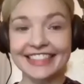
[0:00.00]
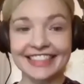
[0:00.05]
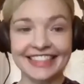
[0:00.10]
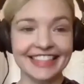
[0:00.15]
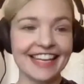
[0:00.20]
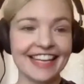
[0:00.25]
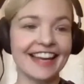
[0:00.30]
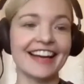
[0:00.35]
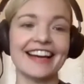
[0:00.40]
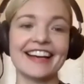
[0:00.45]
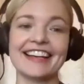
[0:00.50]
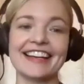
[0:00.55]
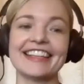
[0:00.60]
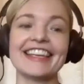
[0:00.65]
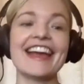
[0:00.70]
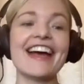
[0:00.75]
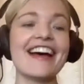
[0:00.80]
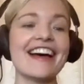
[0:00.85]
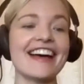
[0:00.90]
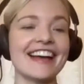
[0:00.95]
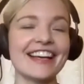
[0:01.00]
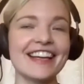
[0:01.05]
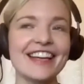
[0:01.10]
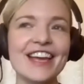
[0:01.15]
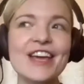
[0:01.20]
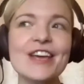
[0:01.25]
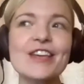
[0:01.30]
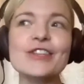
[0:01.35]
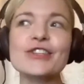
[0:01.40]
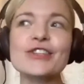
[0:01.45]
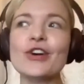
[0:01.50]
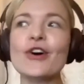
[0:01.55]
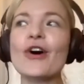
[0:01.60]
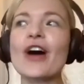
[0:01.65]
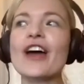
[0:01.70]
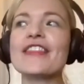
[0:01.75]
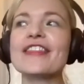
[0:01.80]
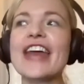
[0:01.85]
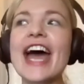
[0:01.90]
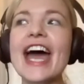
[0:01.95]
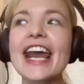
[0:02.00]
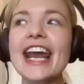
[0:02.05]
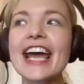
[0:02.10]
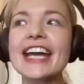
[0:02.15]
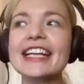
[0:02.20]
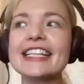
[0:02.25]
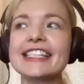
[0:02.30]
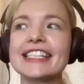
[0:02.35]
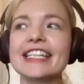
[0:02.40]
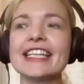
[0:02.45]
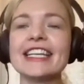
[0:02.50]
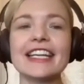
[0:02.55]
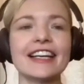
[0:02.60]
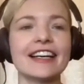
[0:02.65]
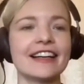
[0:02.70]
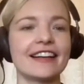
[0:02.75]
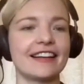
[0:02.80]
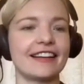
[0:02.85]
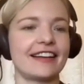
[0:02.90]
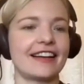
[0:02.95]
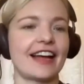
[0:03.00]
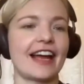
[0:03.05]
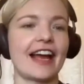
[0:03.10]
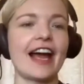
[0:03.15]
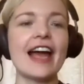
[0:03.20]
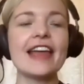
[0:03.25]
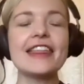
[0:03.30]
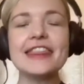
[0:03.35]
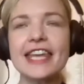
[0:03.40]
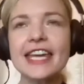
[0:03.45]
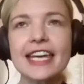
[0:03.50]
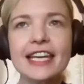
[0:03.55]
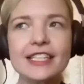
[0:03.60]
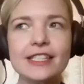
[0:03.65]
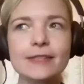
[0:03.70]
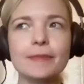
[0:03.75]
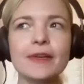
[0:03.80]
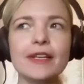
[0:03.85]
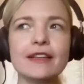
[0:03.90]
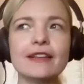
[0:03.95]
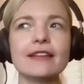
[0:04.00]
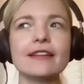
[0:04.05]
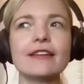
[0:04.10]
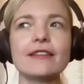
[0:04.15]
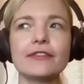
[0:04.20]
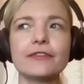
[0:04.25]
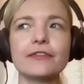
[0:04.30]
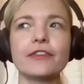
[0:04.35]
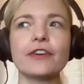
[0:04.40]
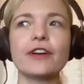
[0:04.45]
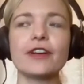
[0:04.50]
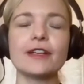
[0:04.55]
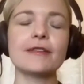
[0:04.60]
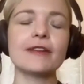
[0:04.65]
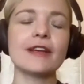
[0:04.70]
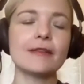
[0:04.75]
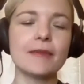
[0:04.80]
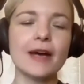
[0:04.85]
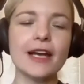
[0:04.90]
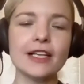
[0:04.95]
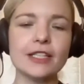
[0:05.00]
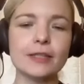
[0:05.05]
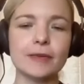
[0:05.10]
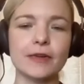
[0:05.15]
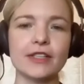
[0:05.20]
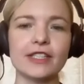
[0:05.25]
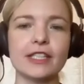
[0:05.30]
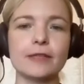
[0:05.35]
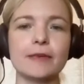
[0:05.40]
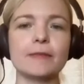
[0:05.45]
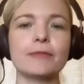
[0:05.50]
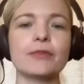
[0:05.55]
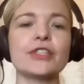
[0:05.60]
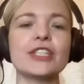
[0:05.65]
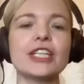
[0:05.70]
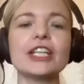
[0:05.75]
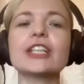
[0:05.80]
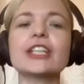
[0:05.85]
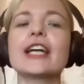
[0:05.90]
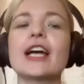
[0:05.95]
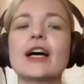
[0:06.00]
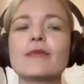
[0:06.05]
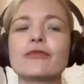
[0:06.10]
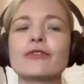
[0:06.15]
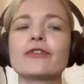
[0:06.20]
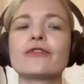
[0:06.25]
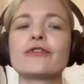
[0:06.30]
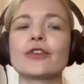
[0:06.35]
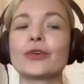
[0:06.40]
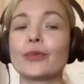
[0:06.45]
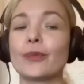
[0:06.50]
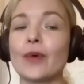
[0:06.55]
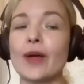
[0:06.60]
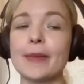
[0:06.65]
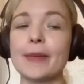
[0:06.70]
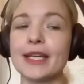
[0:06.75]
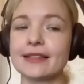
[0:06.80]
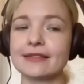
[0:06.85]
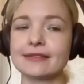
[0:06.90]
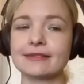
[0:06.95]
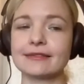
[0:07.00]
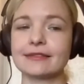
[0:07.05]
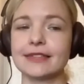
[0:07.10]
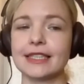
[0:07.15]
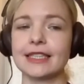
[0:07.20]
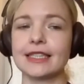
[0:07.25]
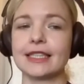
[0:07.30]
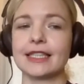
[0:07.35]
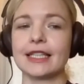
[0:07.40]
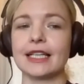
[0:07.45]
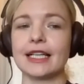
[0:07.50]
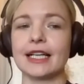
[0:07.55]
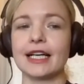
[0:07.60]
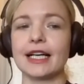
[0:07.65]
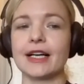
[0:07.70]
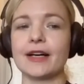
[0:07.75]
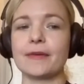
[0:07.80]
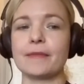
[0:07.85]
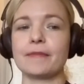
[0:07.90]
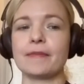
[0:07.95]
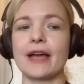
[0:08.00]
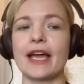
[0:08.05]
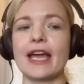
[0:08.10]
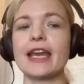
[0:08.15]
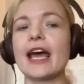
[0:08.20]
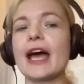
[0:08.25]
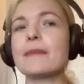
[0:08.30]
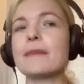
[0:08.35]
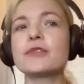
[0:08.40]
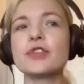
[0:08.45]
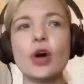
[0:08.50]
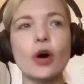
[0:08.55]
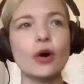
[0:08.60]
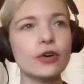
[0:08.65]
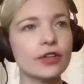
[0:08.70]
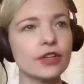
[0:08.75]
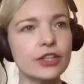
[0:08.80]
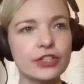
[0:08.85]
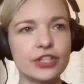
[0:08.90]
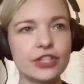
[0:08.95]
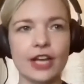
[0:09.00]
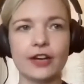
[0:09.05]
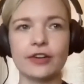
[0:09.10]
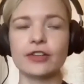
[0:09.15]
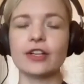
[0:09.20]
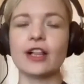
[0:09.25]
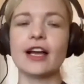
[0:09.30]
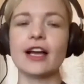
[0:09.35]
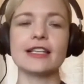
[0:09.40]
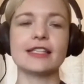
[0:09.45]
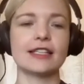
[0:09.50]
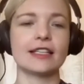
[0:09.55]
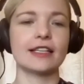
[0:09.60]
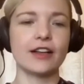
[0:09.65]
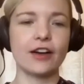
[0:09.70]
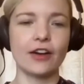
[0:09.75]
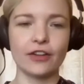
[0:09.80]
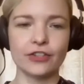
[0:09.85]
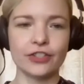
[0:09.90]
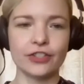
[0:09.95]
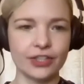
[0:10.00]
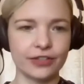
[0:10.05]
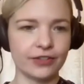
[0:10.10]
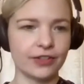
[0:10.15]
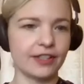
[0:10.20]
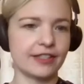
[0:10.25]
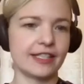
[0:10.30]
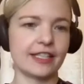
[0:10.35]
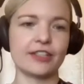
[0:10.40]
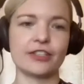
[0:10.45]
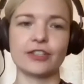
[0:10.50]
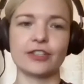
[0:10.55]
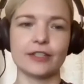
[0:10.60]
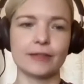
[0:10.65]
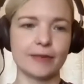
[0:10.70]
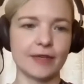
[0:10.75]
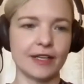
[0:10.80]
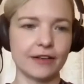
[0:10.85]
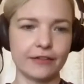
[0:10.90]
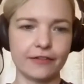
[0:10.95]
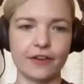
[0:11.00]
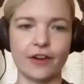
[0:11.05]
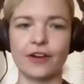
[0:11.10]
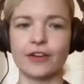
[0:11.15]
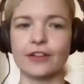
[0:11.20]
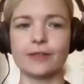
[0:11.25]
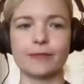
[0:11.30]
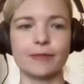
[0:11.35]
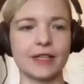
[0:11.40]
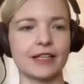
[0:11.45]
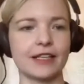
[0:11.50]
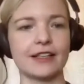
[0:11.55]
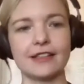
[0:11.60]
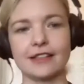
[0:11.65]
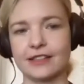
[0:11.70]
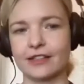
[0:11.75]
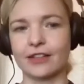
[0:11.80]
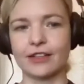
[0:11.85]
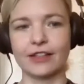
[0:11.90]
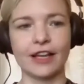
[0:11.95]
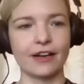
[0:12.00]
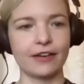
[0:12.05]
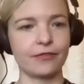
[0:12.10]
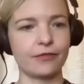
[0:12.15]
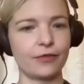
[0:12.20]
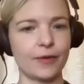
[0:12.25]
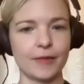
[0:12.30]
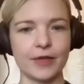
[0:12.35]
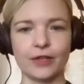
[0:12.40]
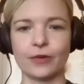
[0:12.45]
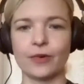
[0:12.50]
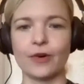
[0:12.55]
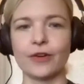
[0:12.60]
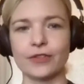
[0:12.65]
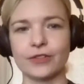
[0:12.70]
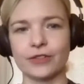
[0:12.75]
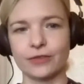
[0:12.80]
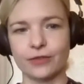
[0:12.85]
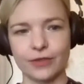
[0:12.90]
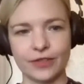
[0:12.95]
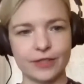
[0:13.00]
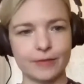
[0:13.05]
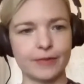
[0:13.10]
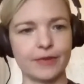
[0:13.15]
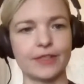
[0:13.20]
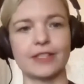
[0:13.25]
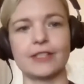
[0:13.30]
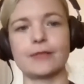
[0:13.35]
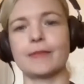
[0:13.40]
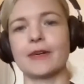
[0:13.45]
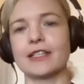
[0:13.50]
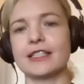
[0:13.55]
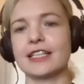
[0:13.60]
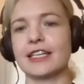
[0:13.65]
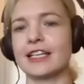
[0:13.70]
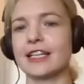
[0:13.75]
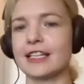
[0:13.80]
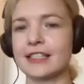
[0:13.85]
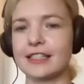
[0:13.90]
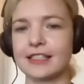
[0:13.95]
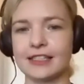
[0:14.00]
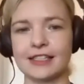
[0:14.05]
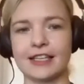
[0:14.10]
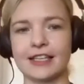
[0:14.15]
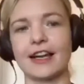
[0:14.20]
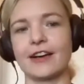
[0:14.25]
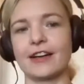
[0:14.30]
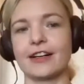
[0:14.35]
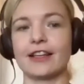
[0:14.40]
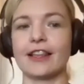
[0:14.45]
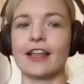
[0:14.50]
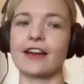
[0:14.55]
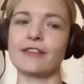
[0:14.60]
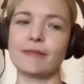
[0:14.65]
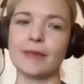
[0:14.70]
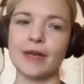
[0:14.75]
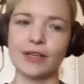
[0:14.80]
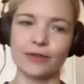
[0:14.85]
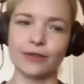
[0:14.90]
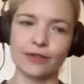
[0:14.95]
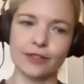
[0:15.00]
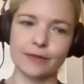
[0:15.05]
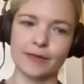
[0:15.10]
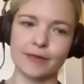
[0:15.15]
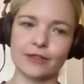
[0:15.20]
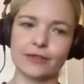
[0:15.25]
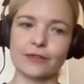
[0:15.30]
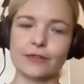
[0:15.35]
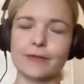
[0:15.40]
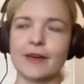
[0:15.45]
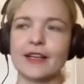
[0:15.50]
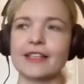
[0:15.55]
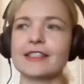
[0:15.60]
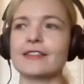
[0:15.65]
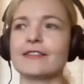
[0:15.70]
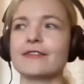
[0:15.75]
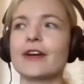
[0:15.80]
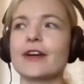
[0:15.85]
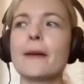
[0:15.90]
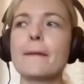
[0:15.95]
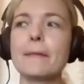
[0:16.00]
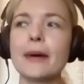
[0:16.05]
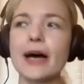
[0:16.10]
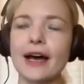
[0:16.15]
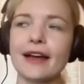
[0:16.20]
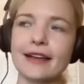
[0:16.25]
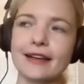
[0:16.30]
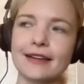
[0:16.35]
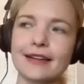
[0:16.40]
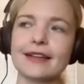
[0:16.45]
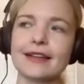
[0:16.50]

Mm-hmm. Yeah. Mm-hmm. Yeah. So that idea, I think, has been in, in my experience, has been particularly helpful for women. Um, and I'm totally generalizing all generalizations being false because there are a lot of women who also experience spontaneous desire and a lot of men who experience responsive. But